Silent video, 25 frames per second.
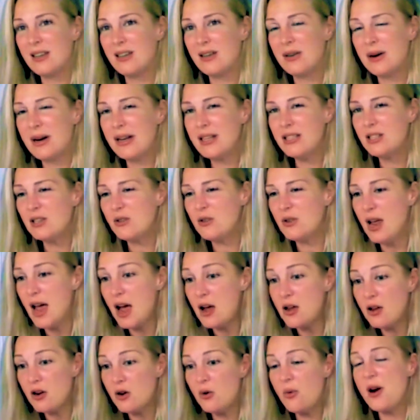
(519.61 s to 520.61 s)
Right? So now
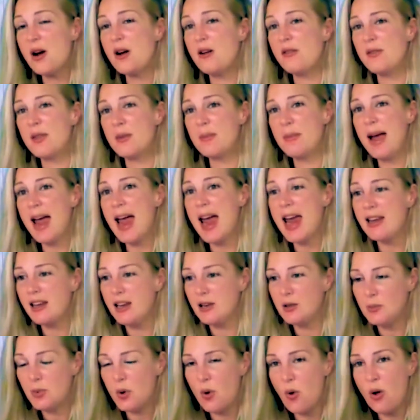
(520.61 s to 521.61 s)
you're aware of the pain, you're
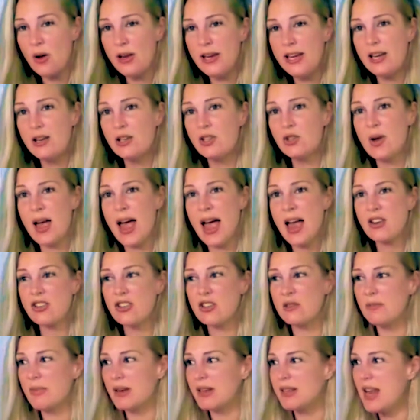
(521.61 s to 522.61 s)
calling you into
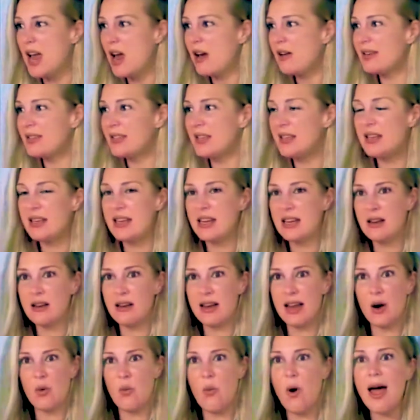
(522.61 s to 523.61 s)
action, but now you're sitting, you're
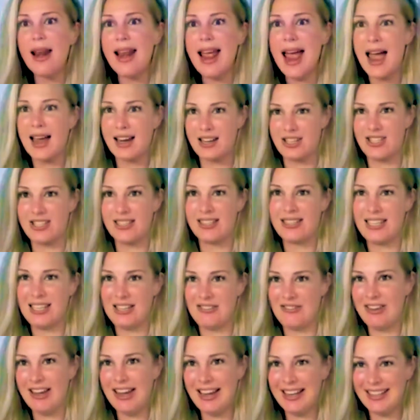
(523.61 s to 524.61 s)
like, what action,
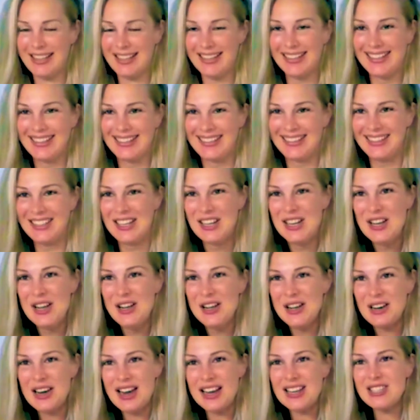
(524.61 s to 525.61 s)
Evette?
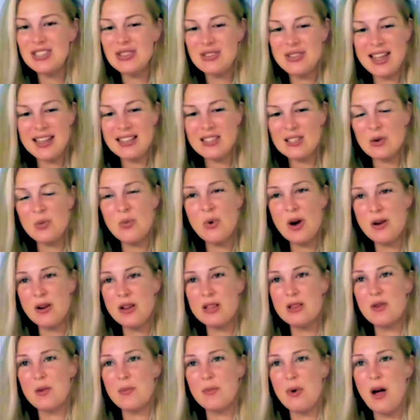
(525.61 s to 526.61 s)
Okay, so that's awareness
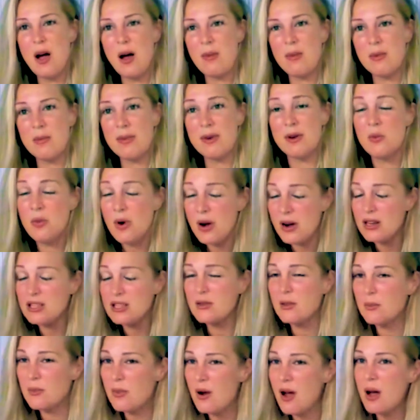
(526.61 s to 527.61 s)
of a problem. And awareness
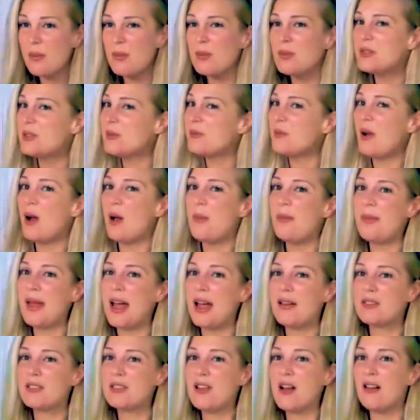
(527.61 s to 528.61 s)
of a problem is a problem
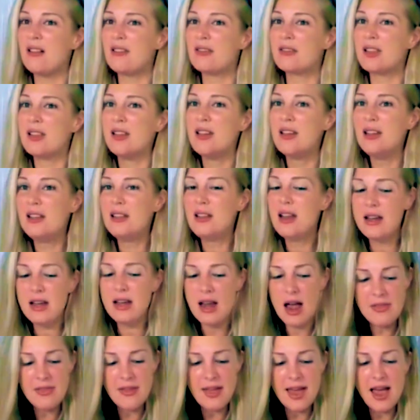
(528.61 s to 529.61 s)
half solved. And the
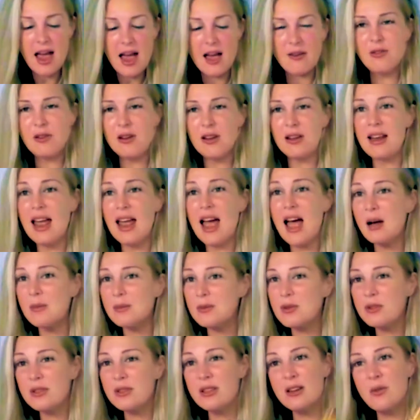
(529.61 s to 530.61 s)
other half, you can
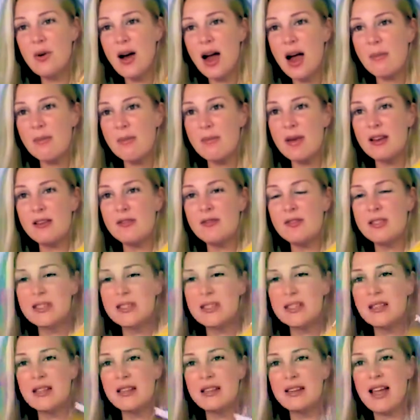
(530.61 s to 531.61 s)
absolutely grab
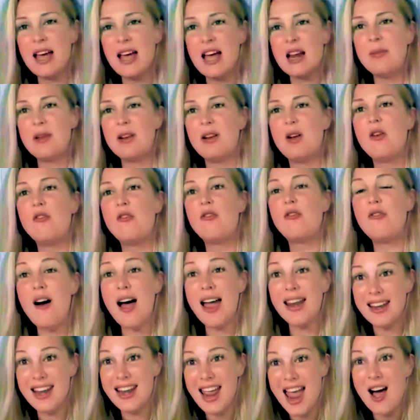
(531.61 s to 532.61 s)
Metaphysical Anatomy and go
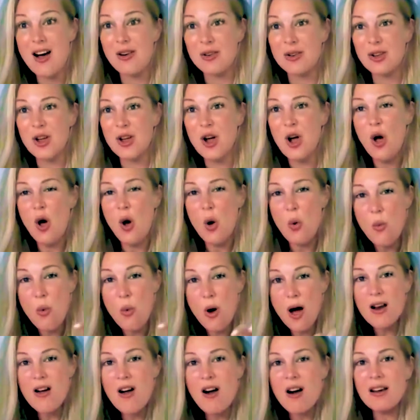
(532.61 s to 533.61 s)
find out
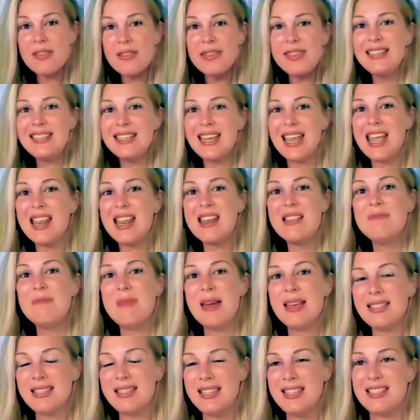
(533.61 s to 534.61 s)
what are these hidden
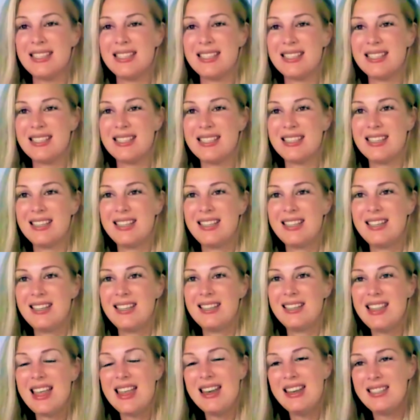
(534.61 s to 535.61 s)
messages
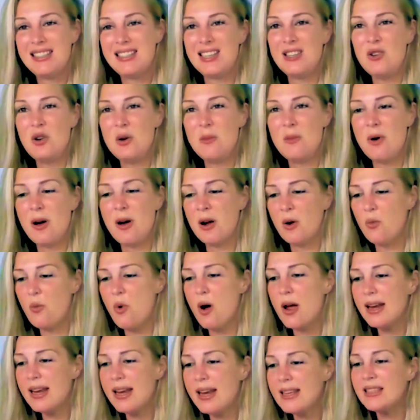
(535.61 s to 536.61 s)
that is in your body.
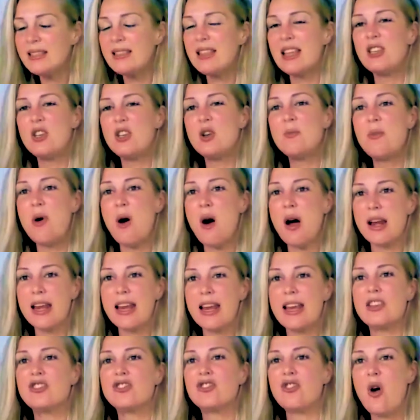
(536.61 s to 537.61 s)
What is it that your body
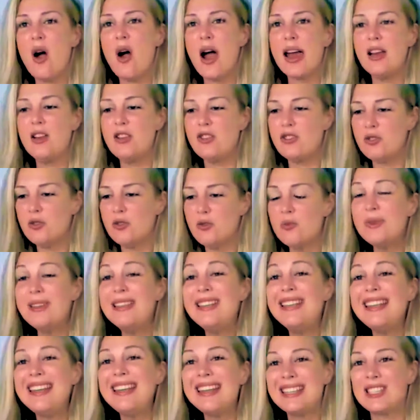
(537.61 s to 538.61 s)
is trying to
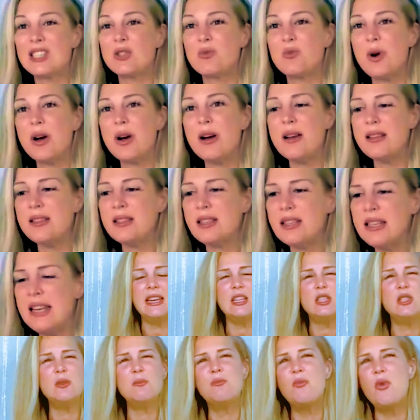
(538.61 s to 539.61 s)
release? Where does it
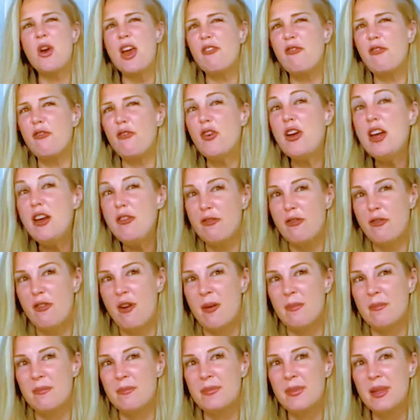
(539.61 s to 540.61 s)
need to break free
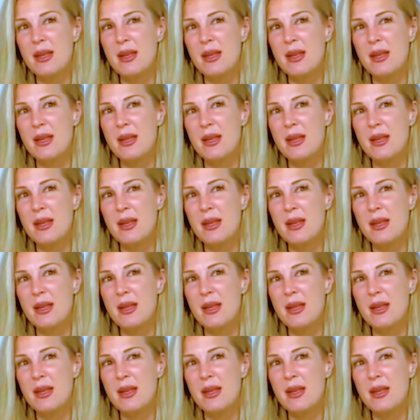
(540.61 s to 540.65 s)
from?